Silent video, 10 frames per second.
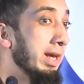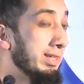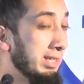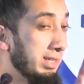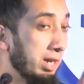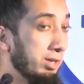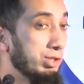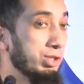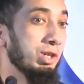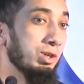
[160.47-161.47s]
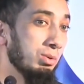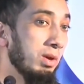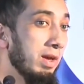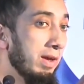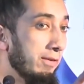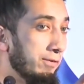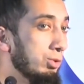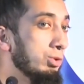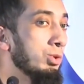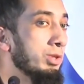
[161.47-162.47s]
And I can guarantee you,
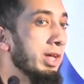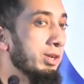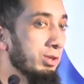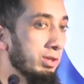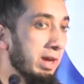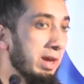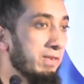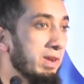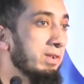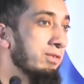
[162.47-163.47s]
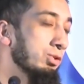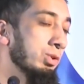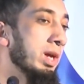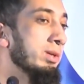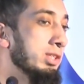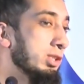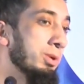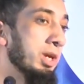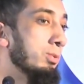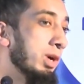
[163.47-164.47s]
if you do that in your life, even if you do that
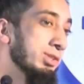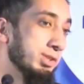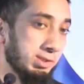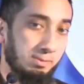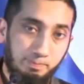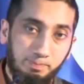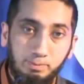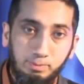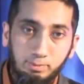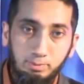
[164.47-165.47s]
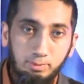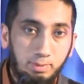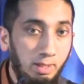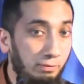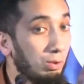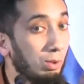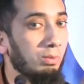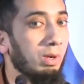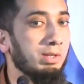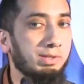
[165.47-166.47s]
this week once, if you
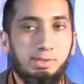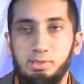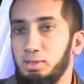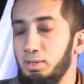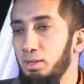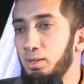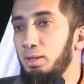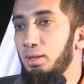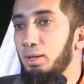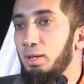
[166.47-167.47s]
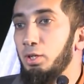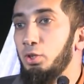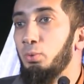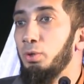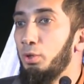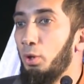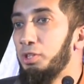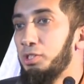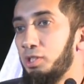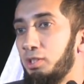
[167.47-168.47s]
do it once, you will
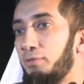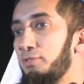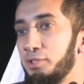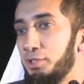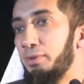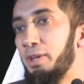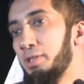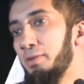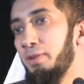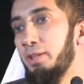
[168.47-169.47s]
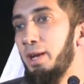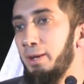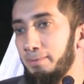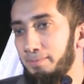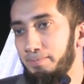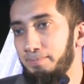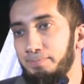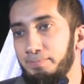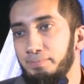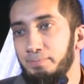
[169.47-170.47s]
notice the difference the rest of the day.